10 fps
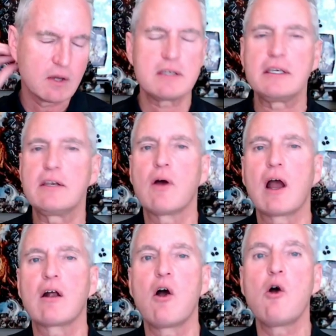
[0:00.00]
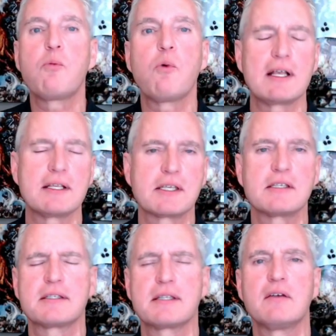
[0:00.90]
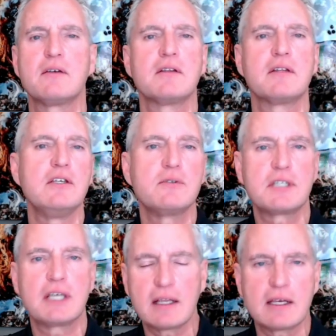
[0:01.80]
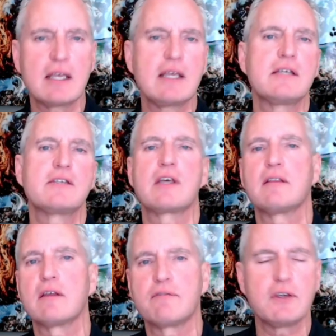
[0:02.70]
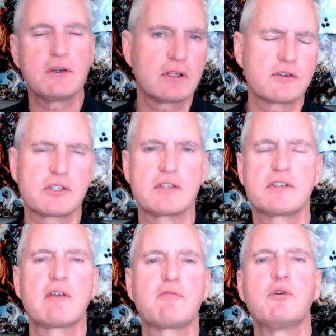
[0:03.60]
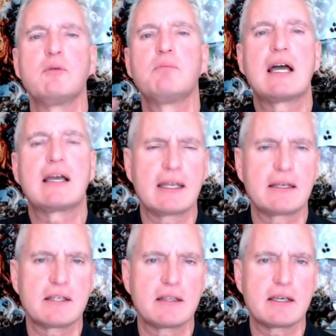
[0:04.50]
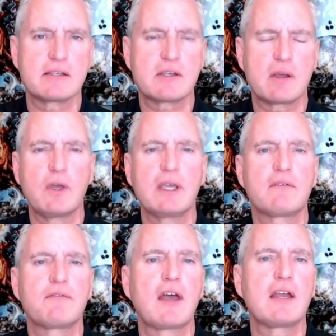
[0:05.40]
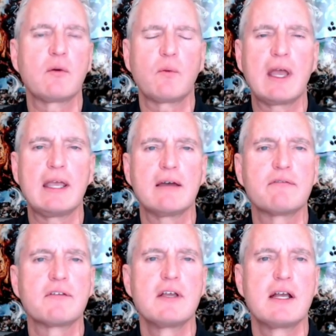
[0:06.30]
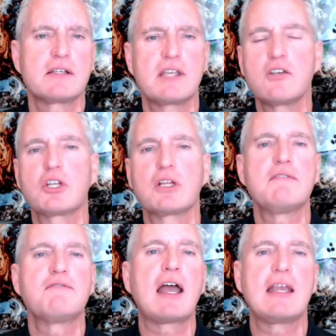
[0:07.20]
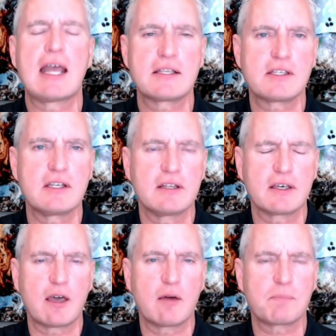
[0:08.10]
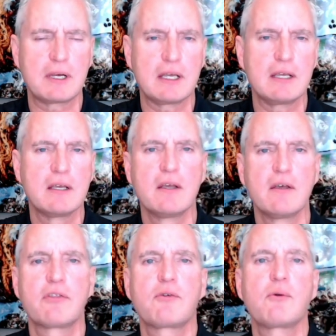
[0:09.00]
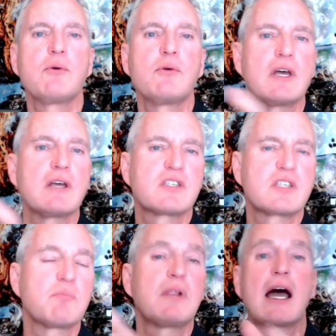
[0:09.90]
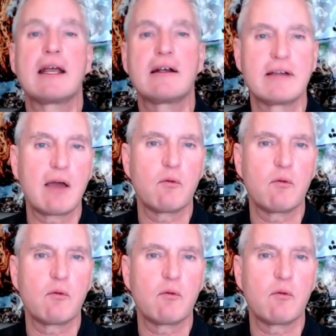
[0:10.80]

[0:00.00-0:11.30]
You know, our hope was is that the utilities and the fuelers and stuff would plug into this, and we could find a way of essentially financing the company through the supplier